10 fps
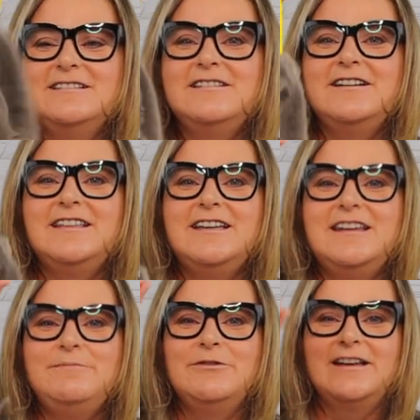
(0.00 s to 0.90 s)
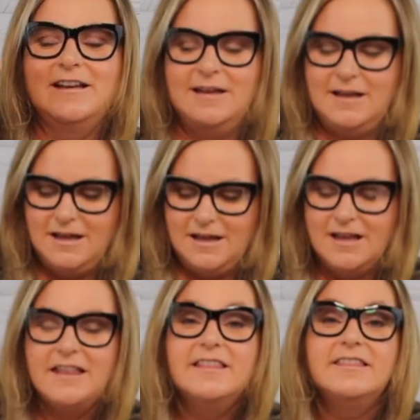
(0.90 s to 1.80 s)
Look at the kitty boink.
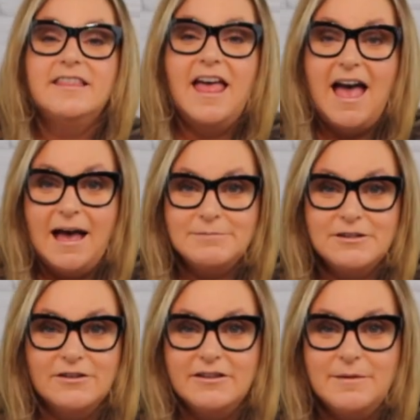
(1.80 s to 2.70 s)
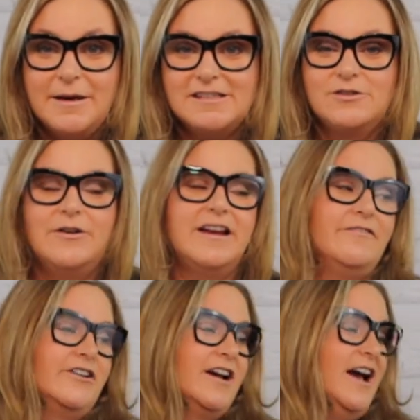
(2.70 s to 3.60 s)
Absolutely the best toy
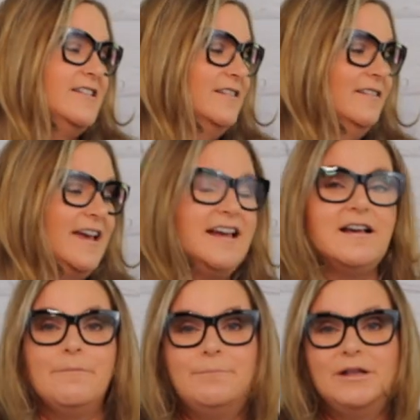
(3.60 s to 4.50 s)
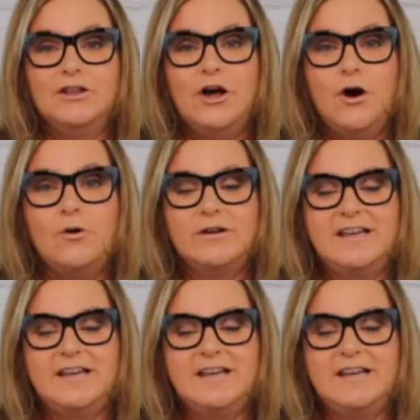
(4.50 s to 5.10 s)
ever. Guys, link below.